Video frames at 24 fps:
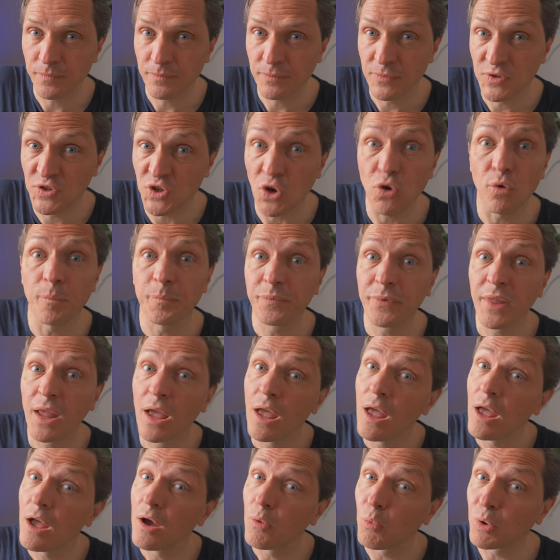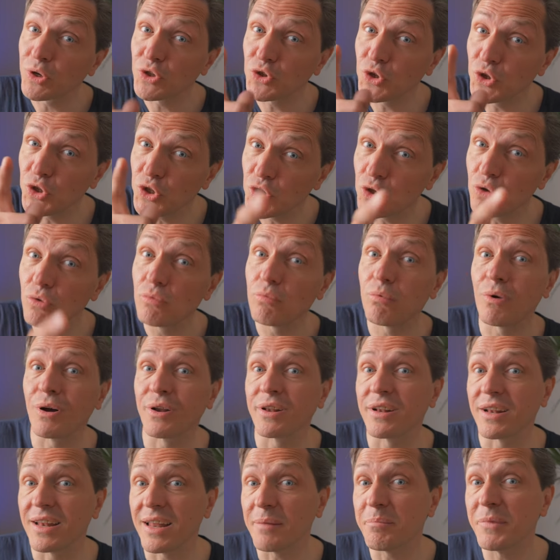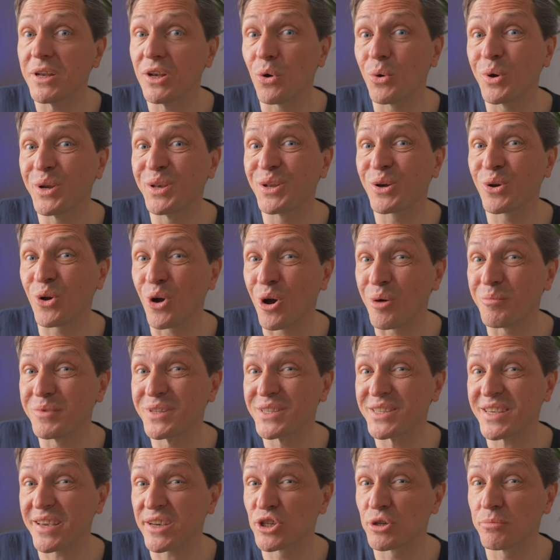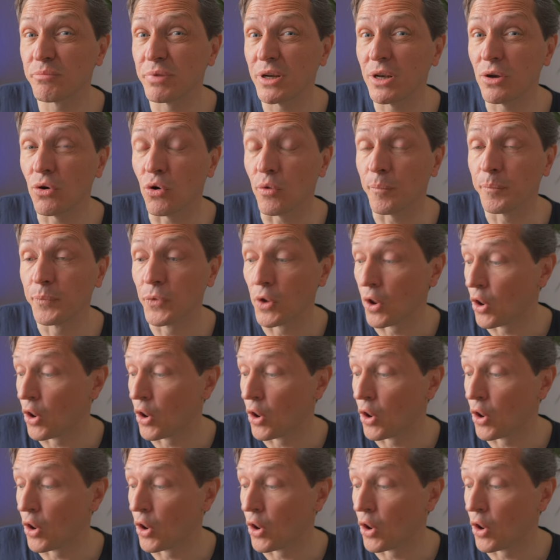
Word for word: So, what do you want? Let me know in the comment section below.